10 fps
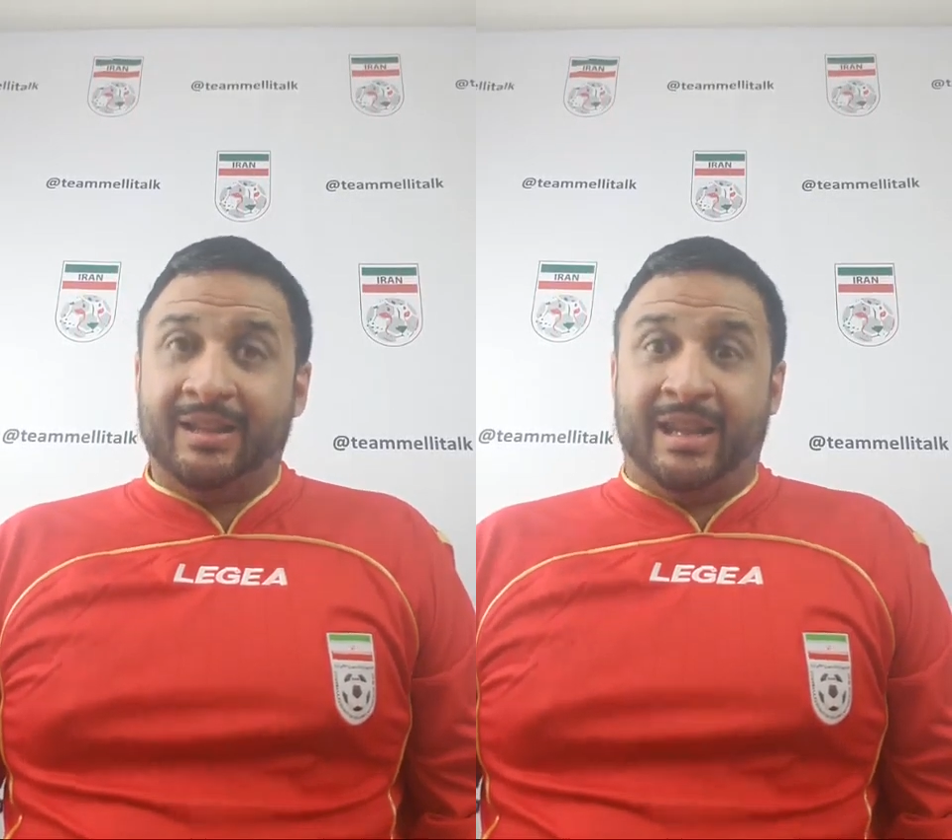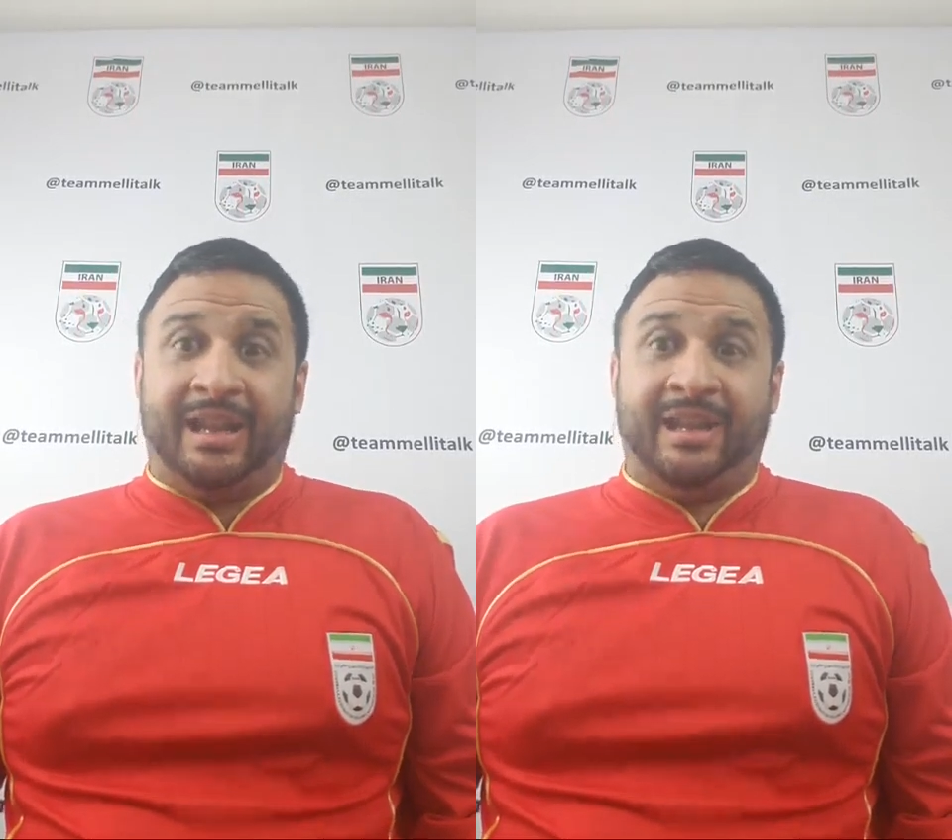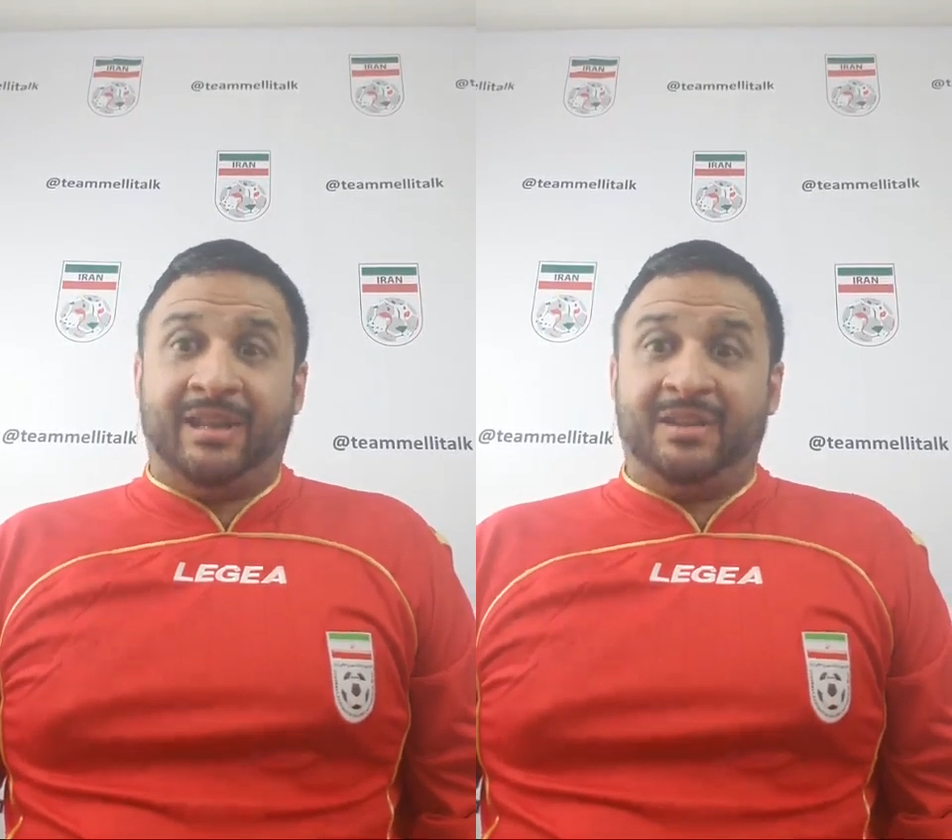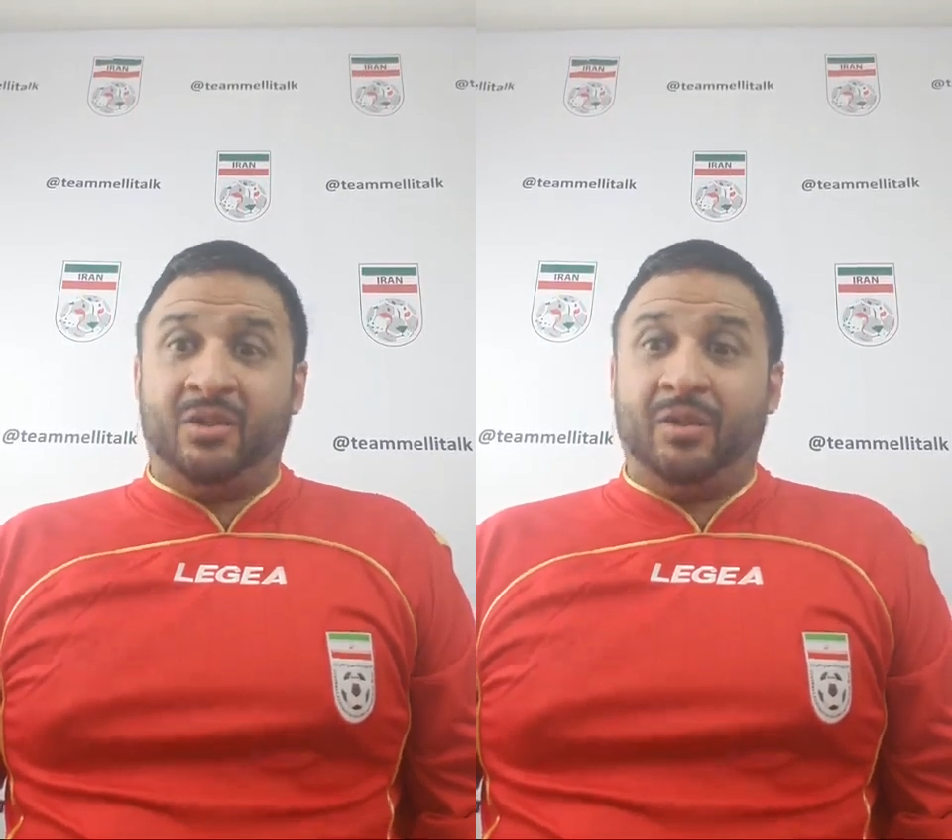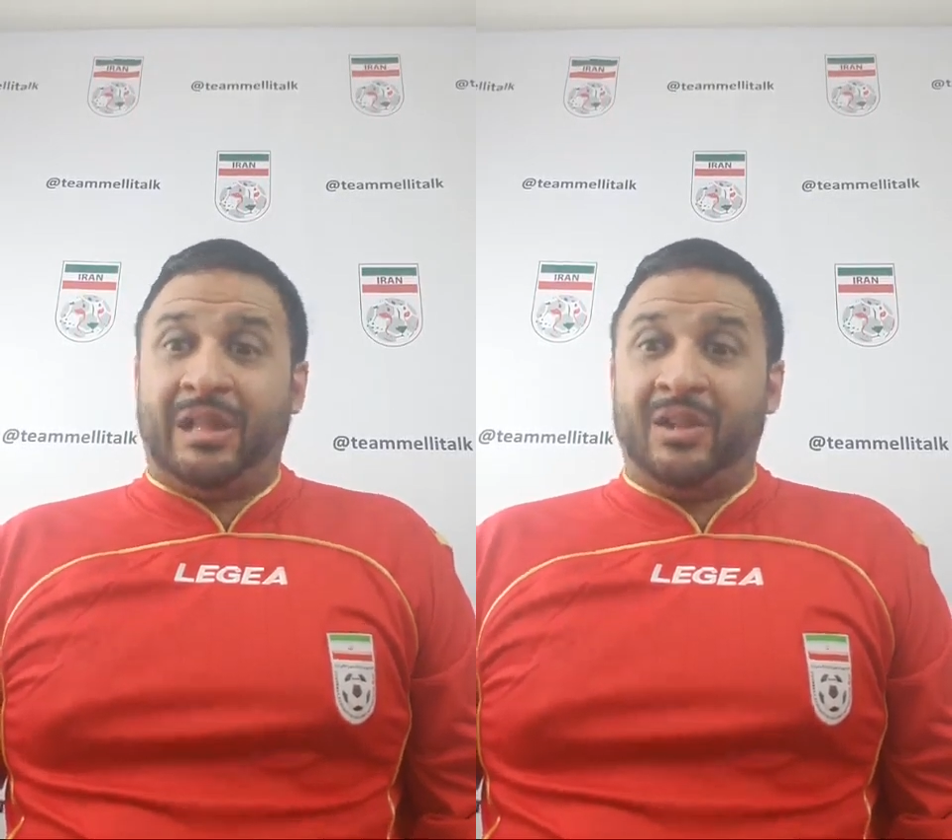And,
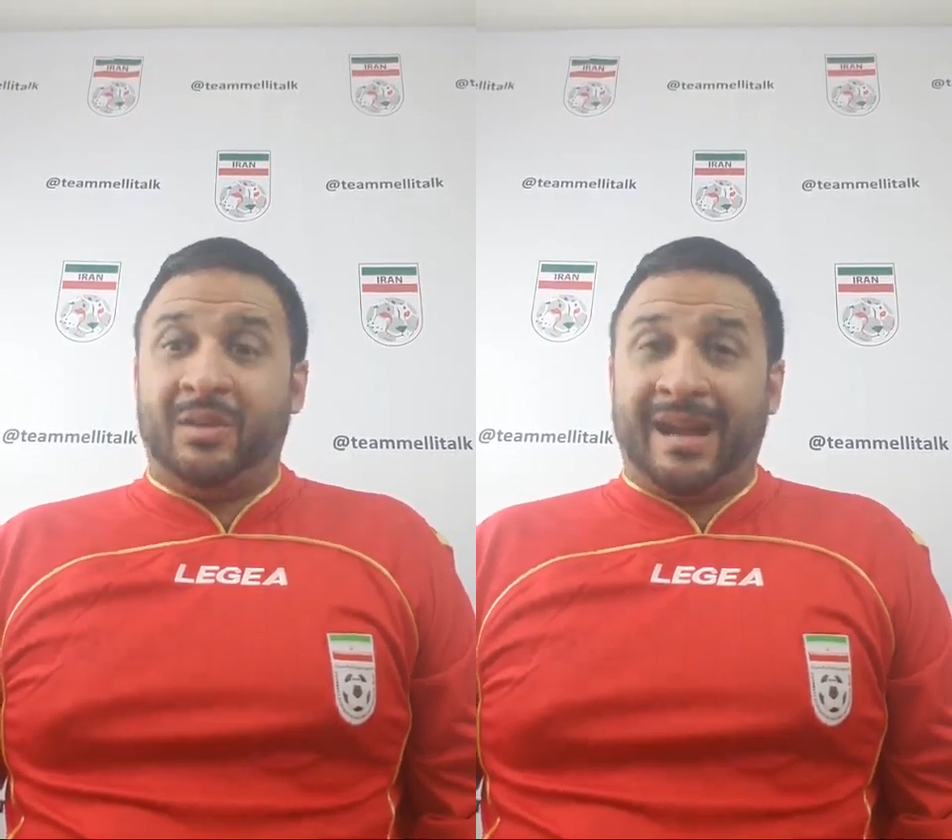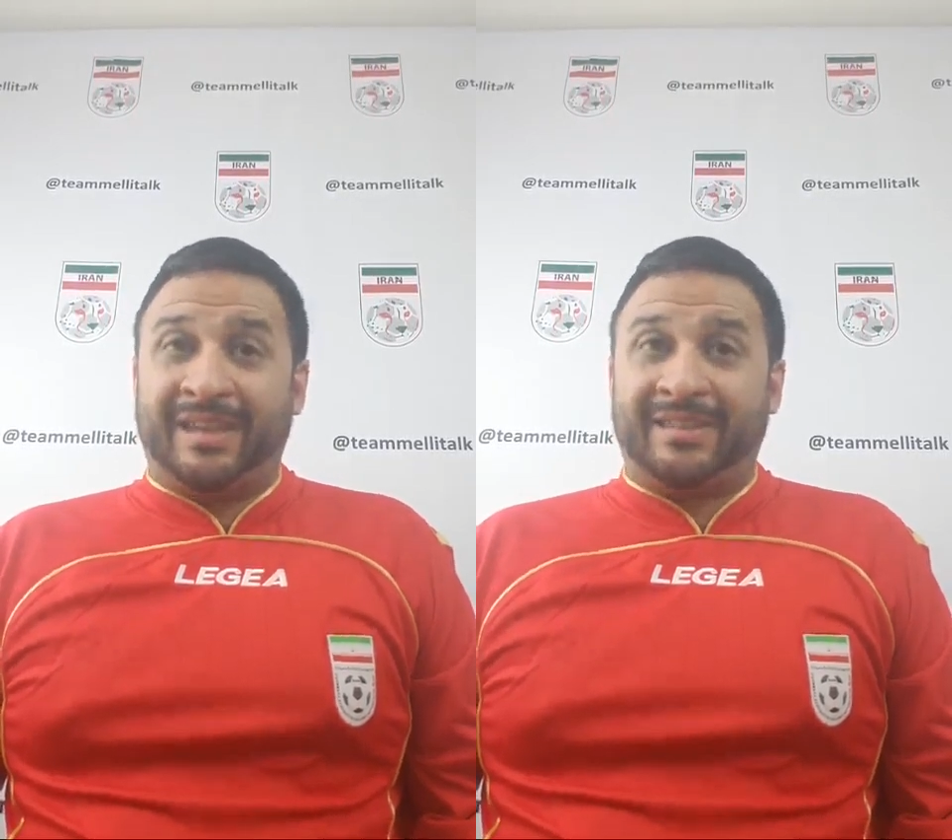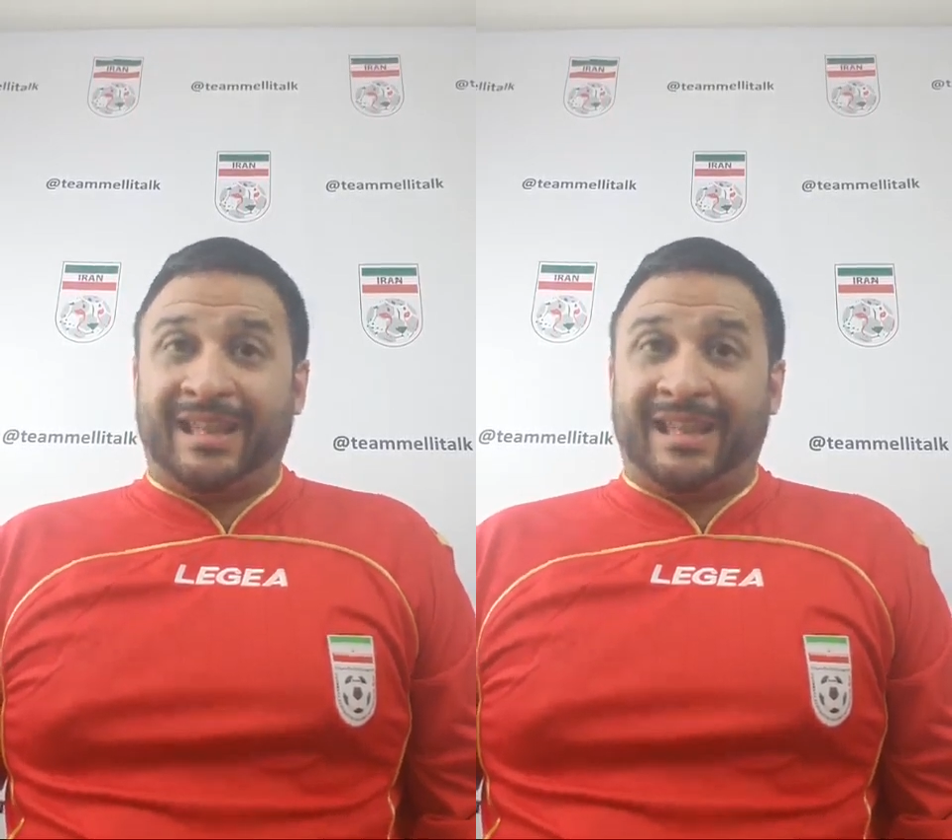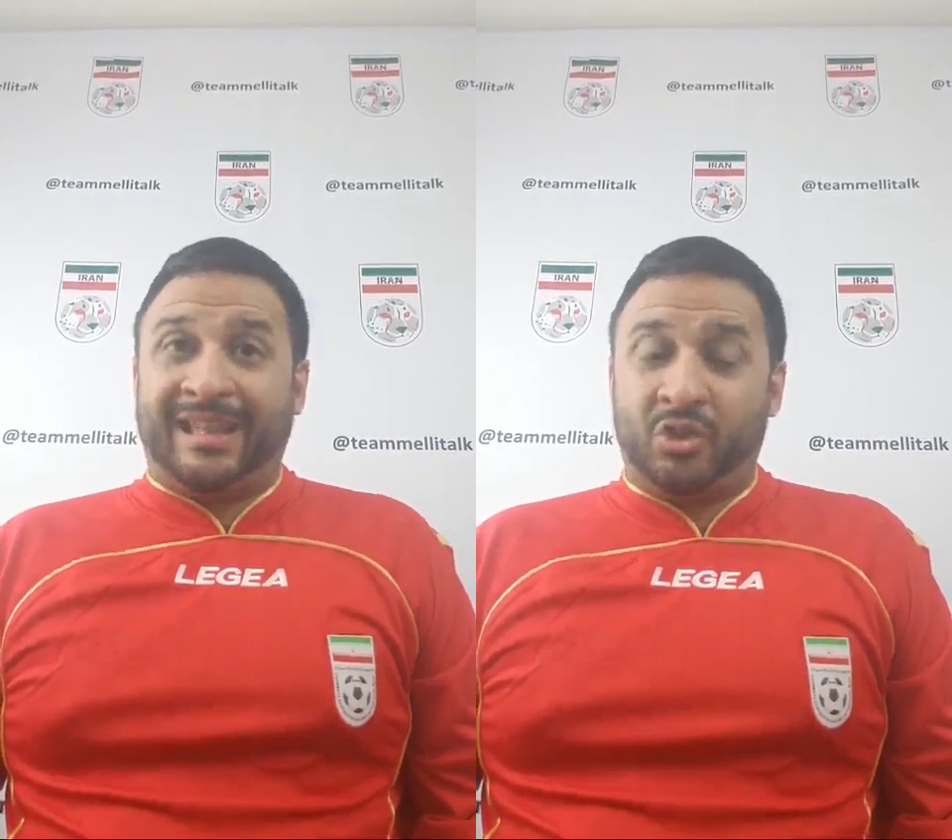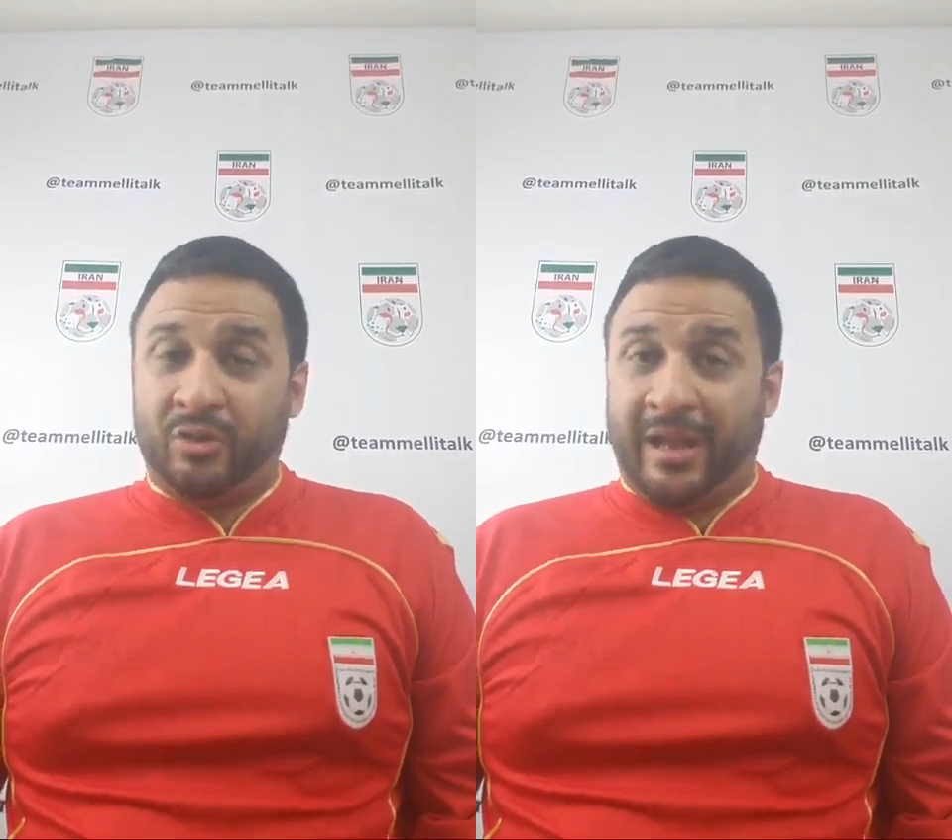when I look back at that
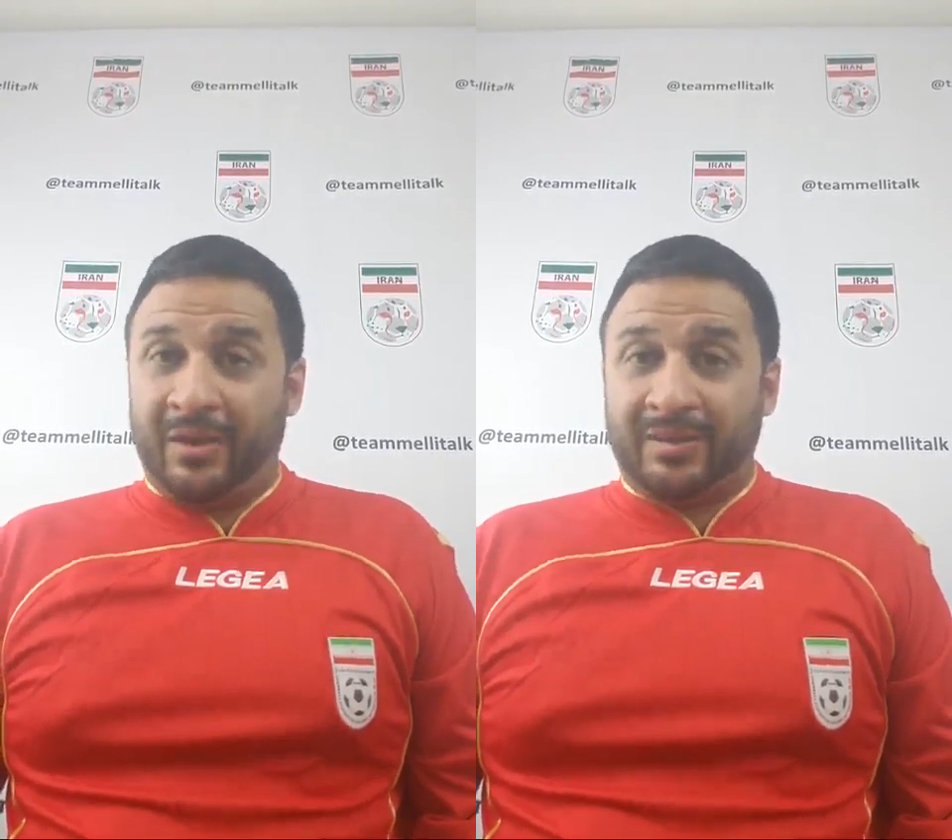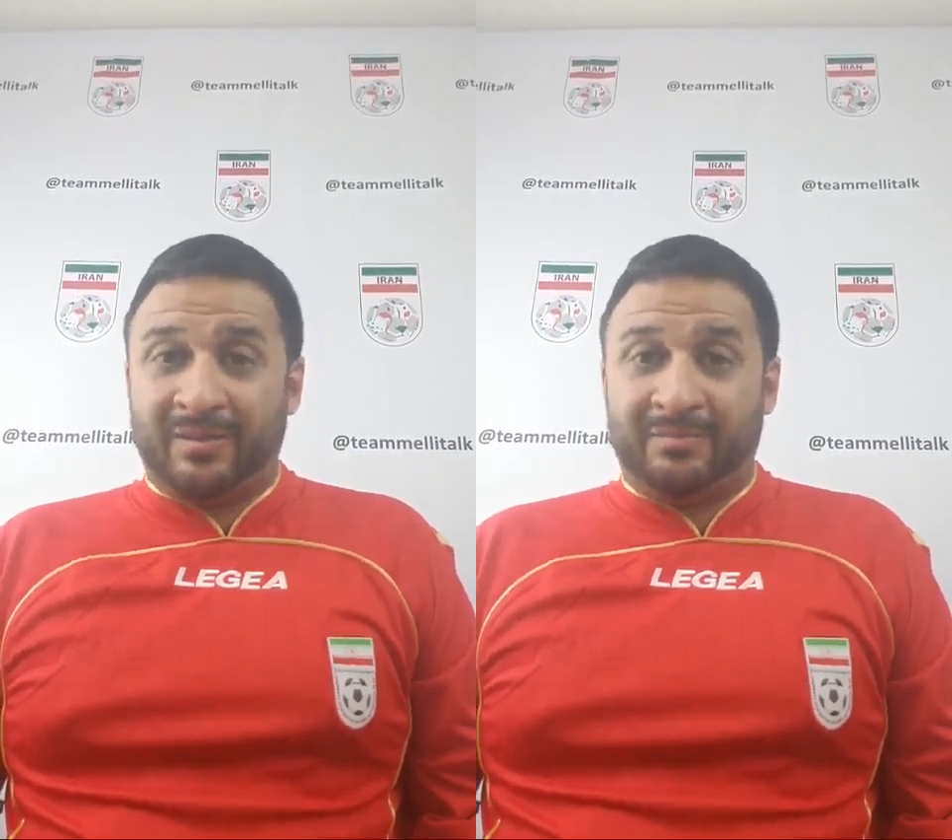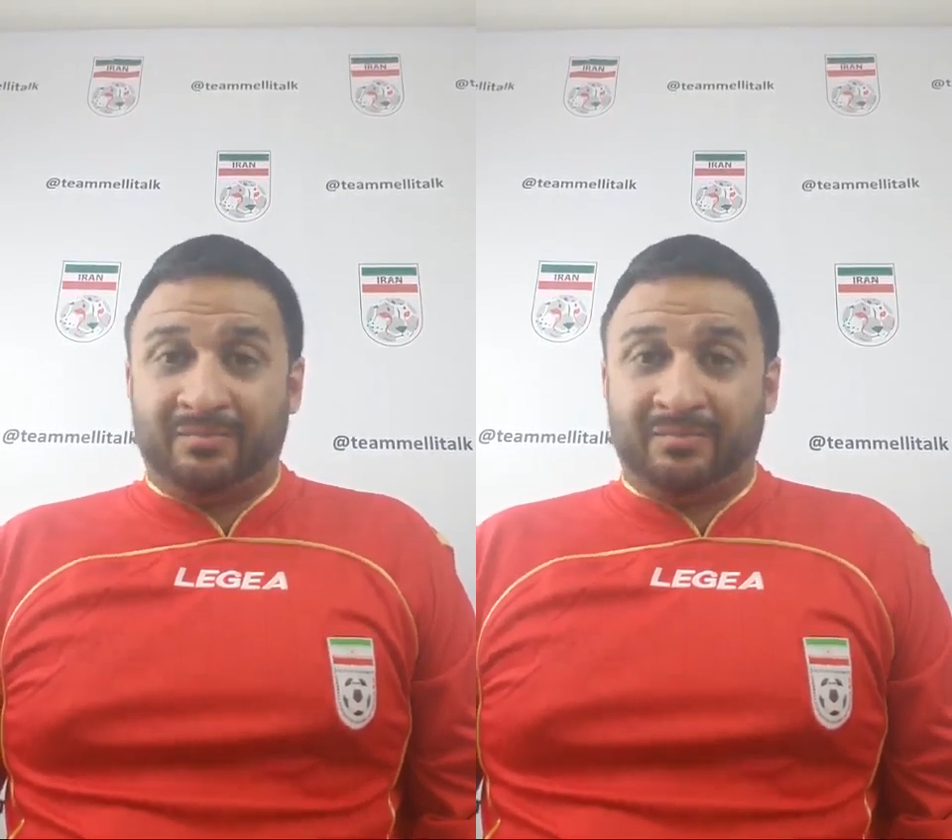last shootout